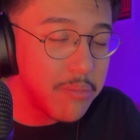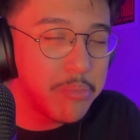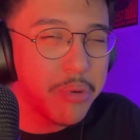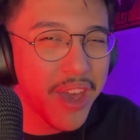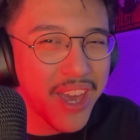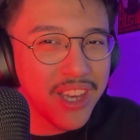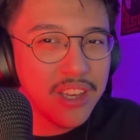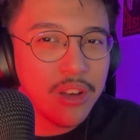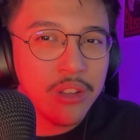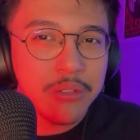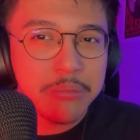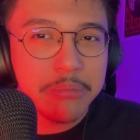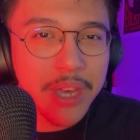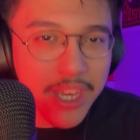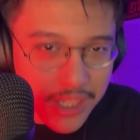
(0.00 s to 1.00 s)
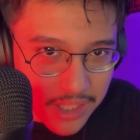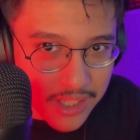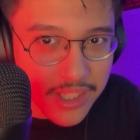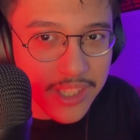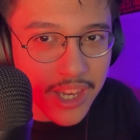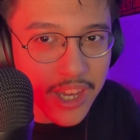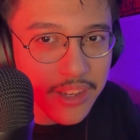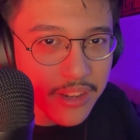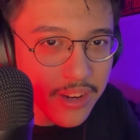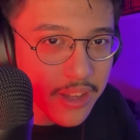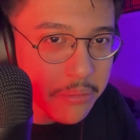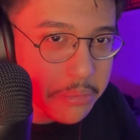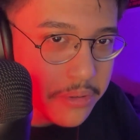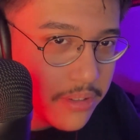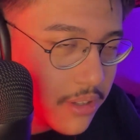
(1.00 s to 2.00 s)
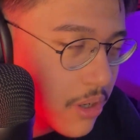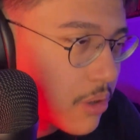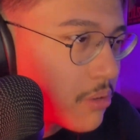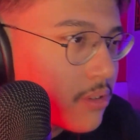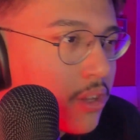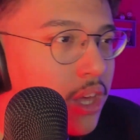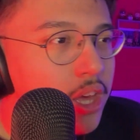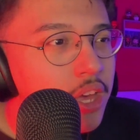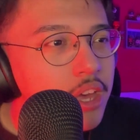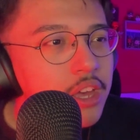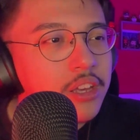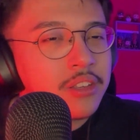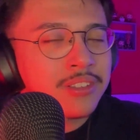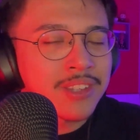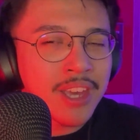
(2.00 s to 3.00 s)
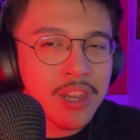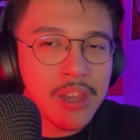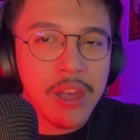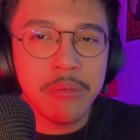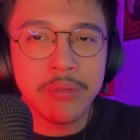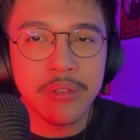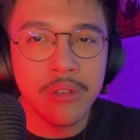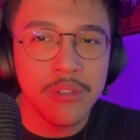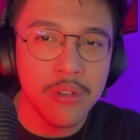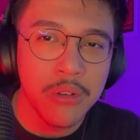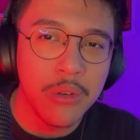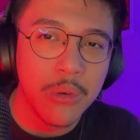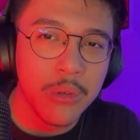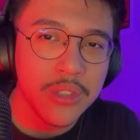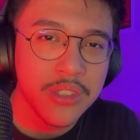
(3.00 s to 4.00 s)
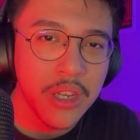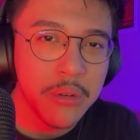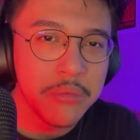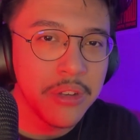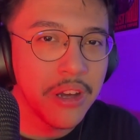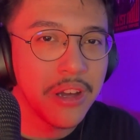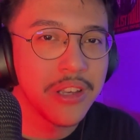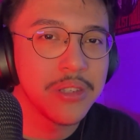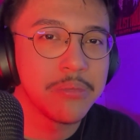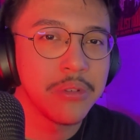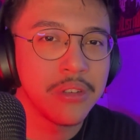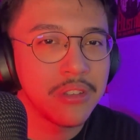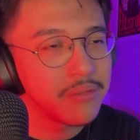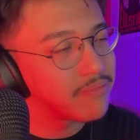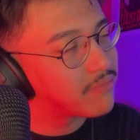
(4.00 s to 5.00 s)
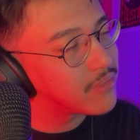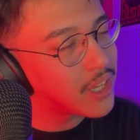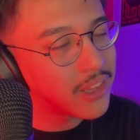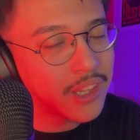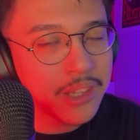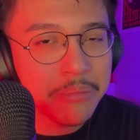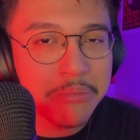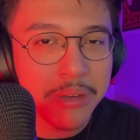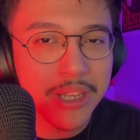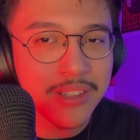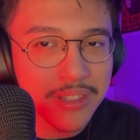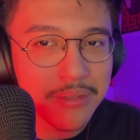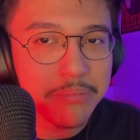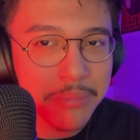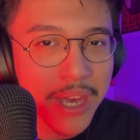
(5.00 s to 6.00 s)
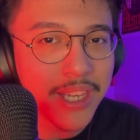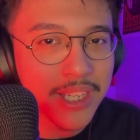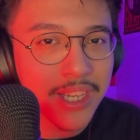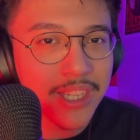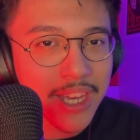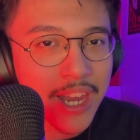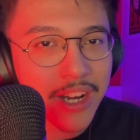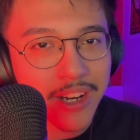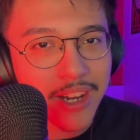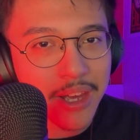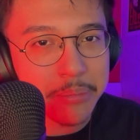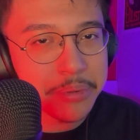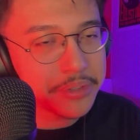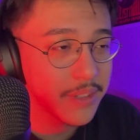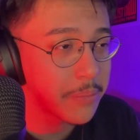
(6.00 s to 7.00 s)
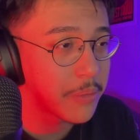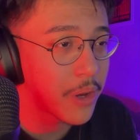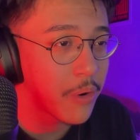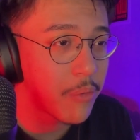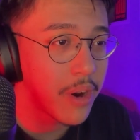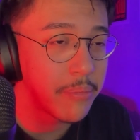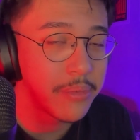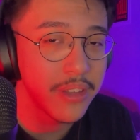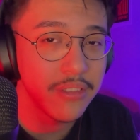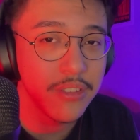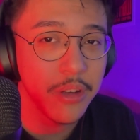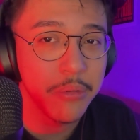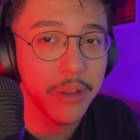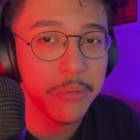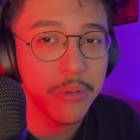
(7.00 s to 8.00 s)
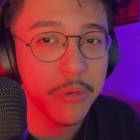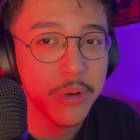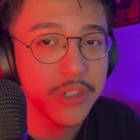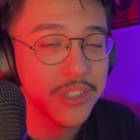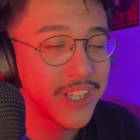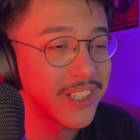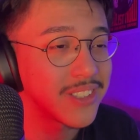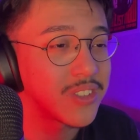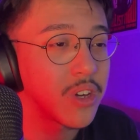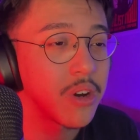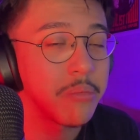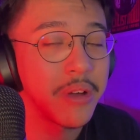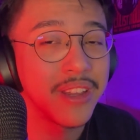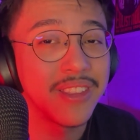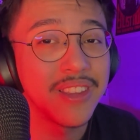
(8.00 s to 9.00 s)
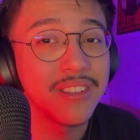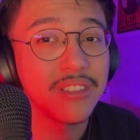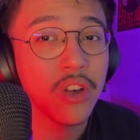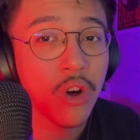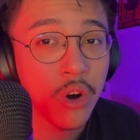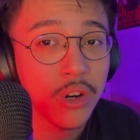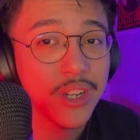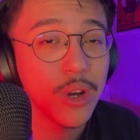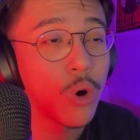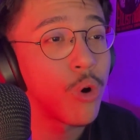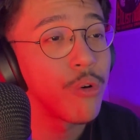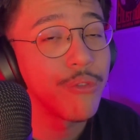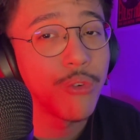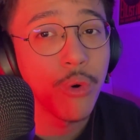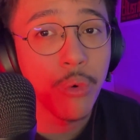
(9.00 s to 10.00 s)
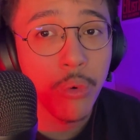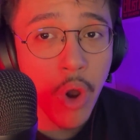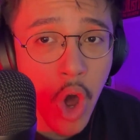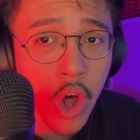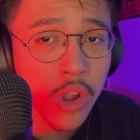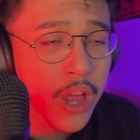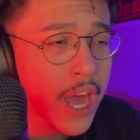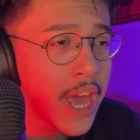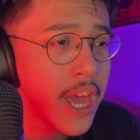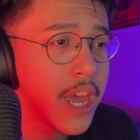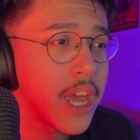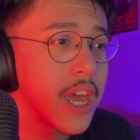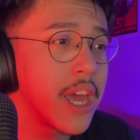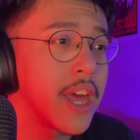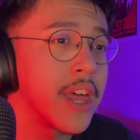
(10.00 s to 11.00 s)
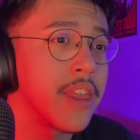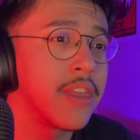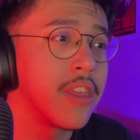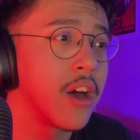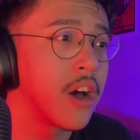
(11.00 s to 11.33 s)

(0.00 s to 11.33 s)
back on manga canon episodes. These kind of episodes are cool sometimes, but nothing beats manga canon episodes. I'm gonna wrap things up. Let me know what you guys thought about this arc overall. And